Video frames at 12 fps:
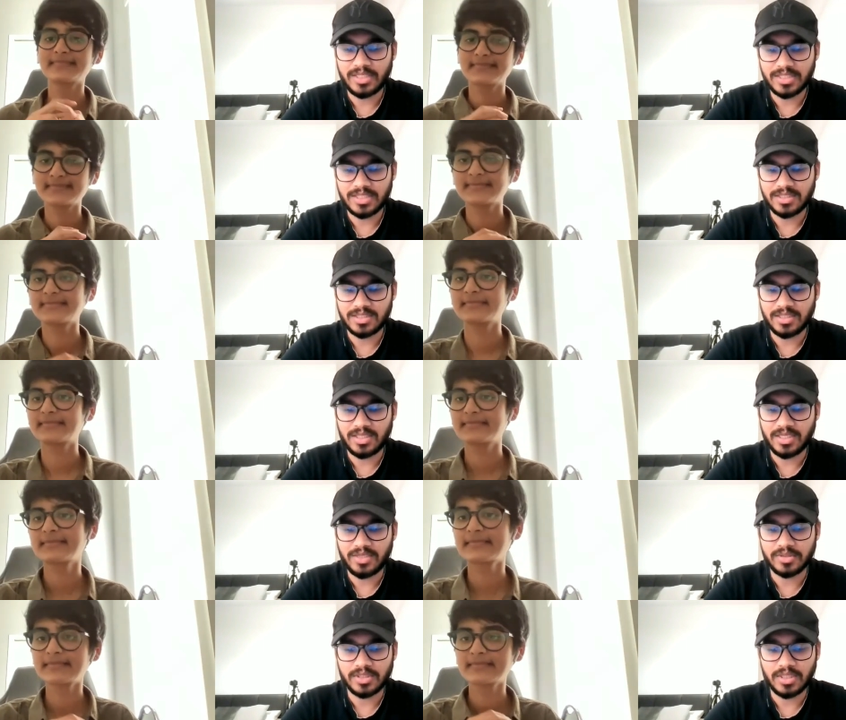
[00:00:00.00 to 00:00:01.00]
Speaker 1: yeah, that's a
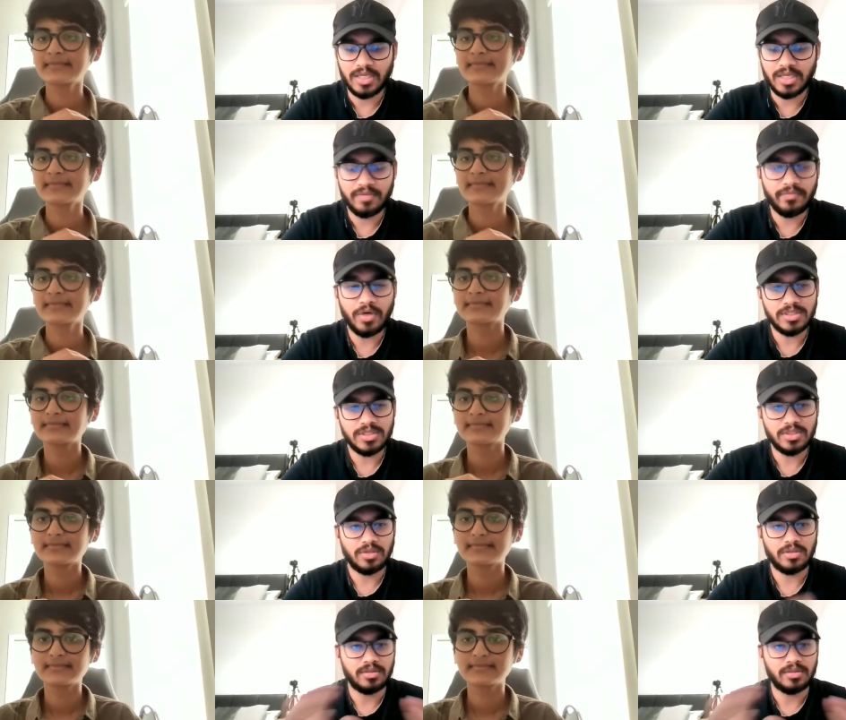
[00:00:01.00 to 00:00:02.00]
really good thing. And what is
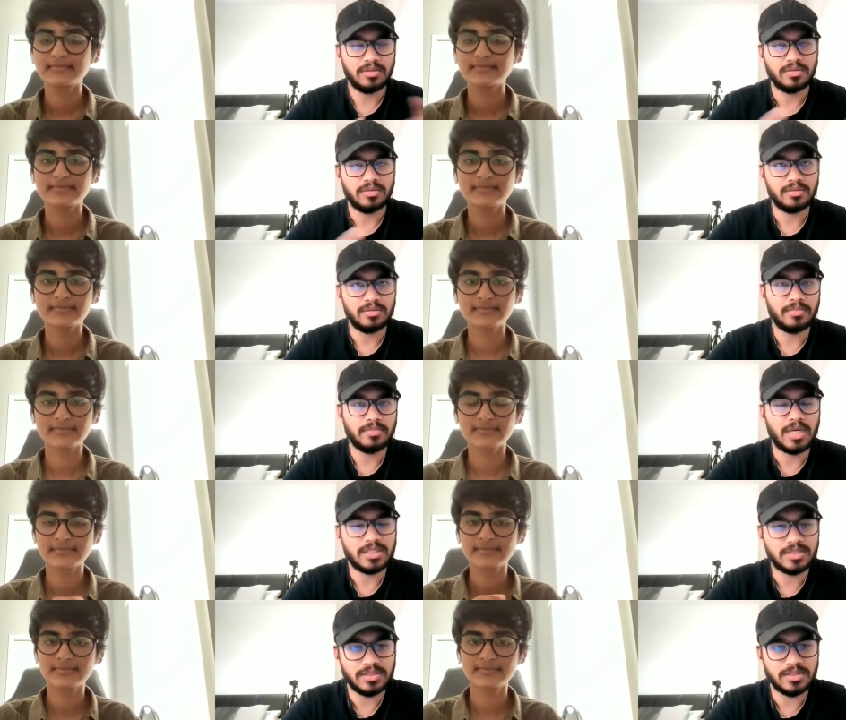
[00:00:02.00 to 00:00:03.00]
your
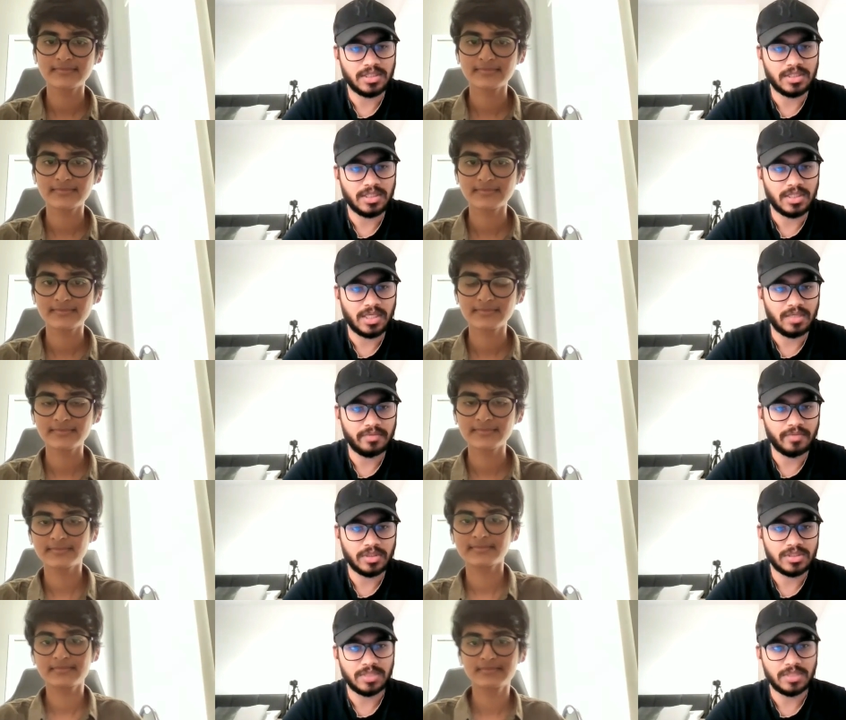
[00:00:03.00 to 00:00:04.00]
master's in like
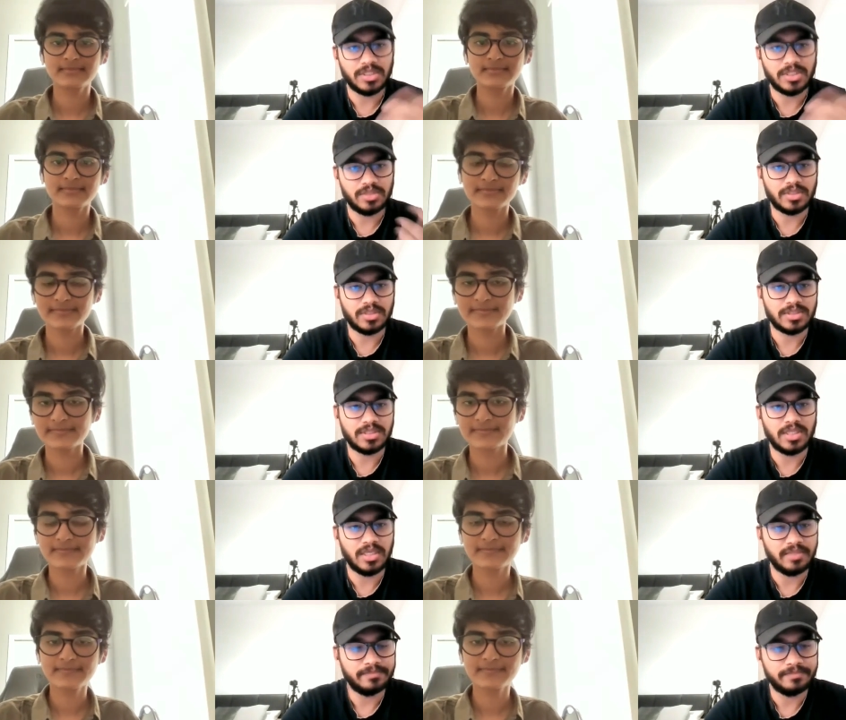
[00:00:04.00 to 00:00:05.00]
what subject you are
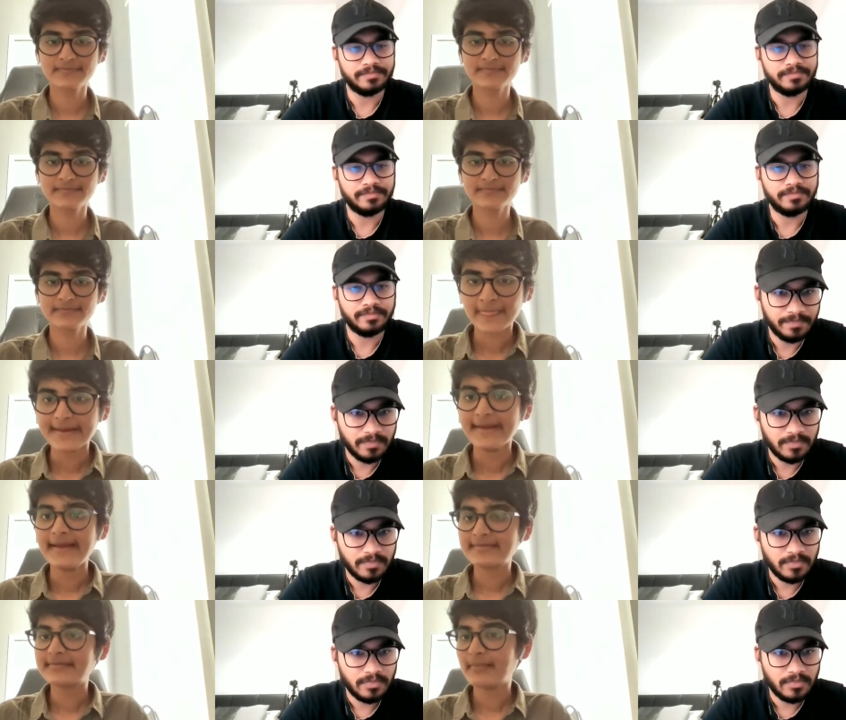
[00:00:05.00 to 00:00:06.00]
studying?
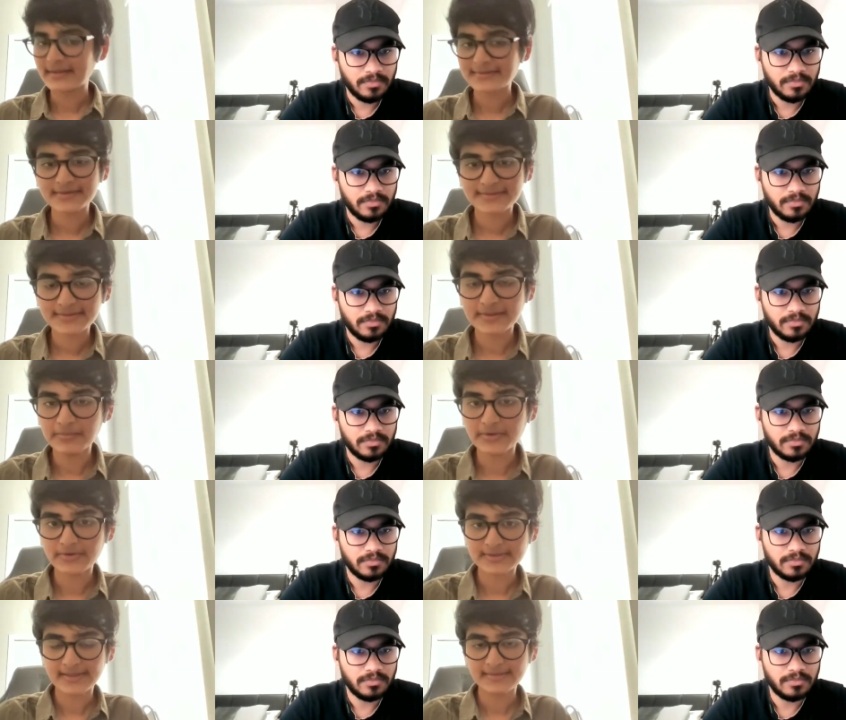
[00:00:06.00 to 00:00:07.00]
Speaker 2: It's master's in
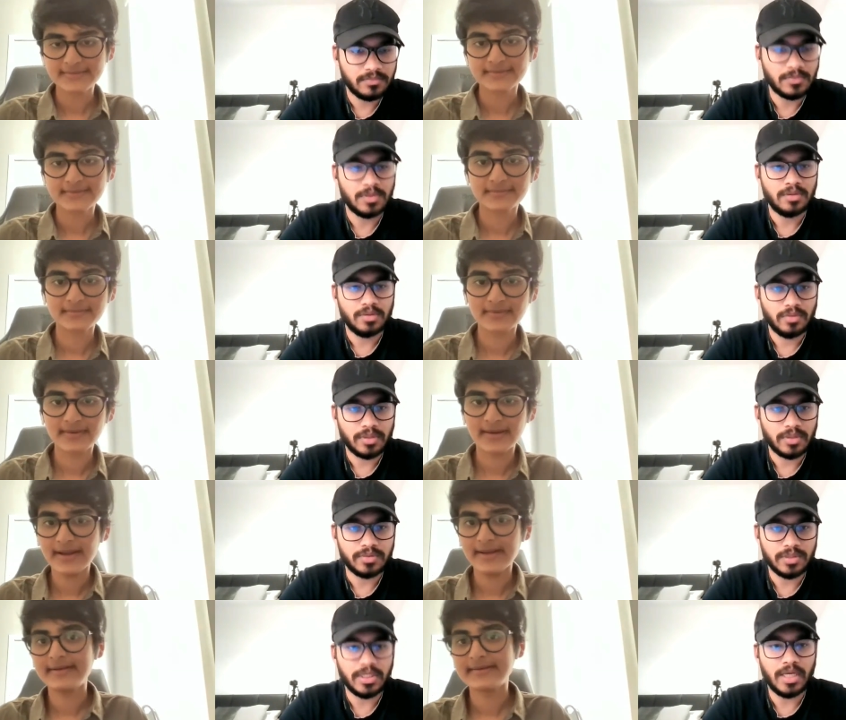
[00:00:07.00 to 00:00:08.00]
computer science.
Speaker 1: Okay,
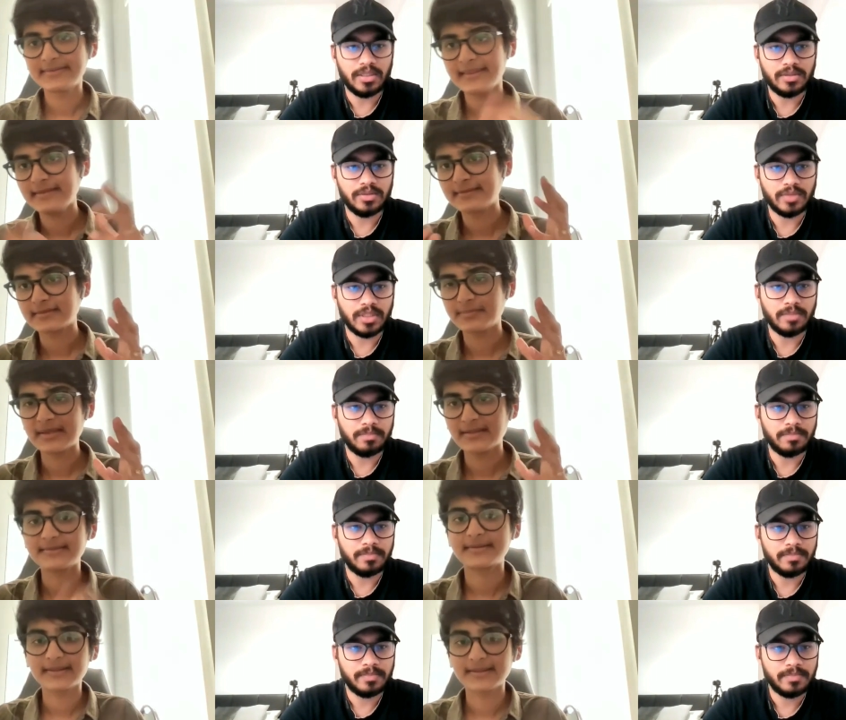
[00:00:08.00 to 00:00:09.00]
so in that you can
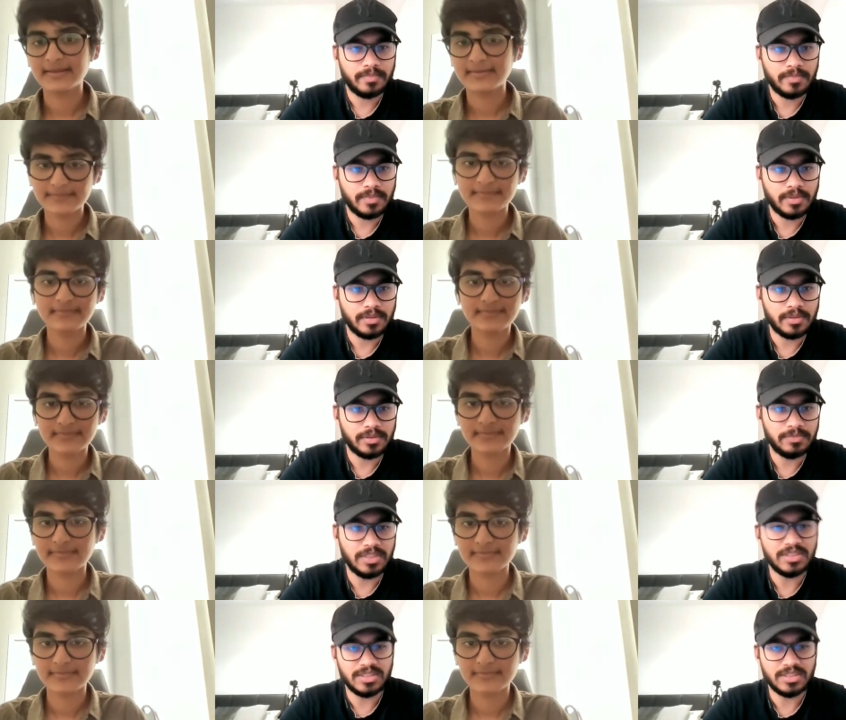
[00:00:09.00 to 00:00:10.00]
based, yeah.
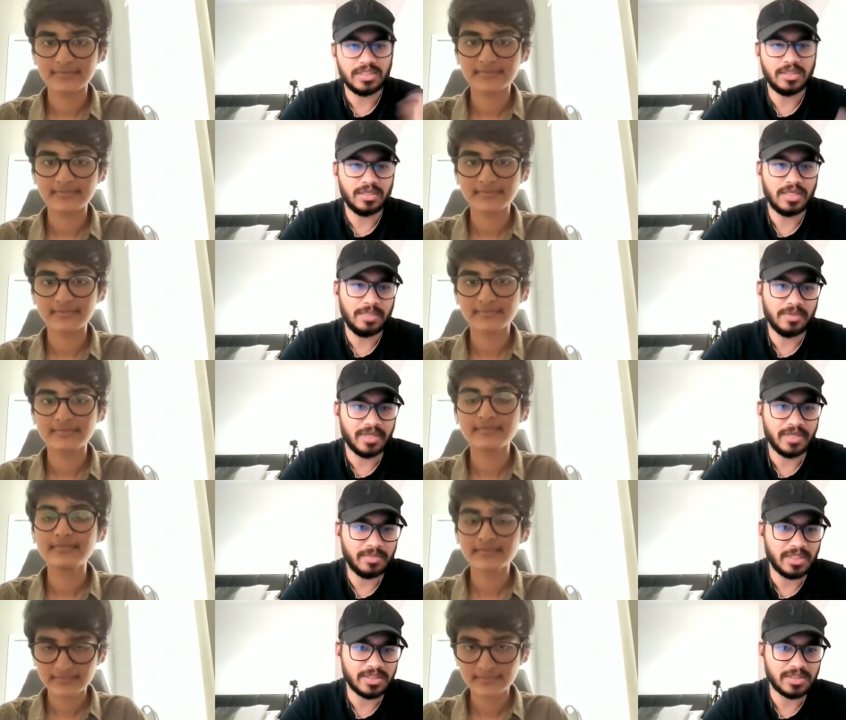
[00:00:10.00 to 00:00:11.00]
Thesis is deep, deep
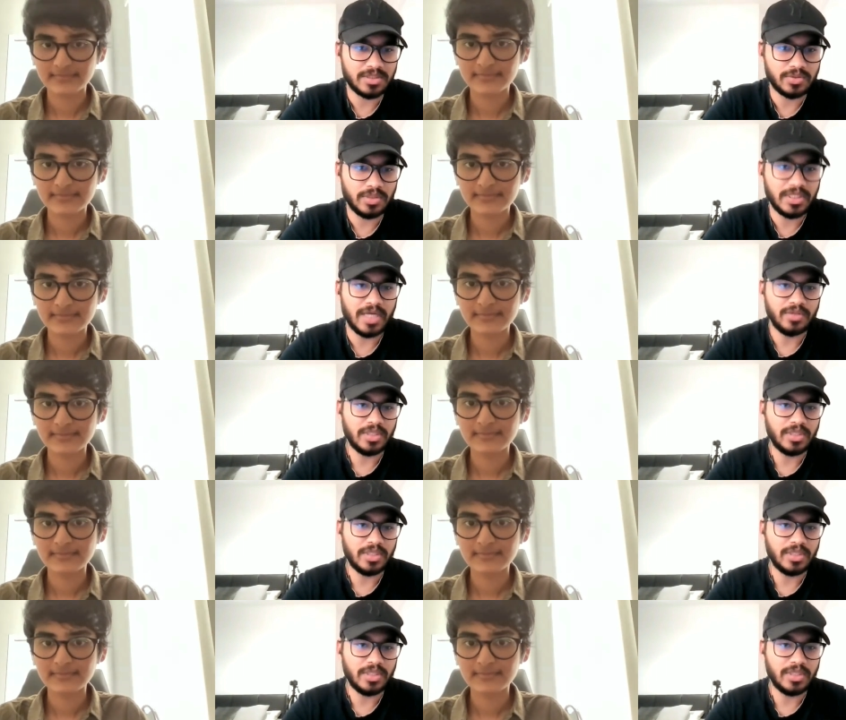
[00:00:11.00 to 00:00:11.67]
learning based. So in that you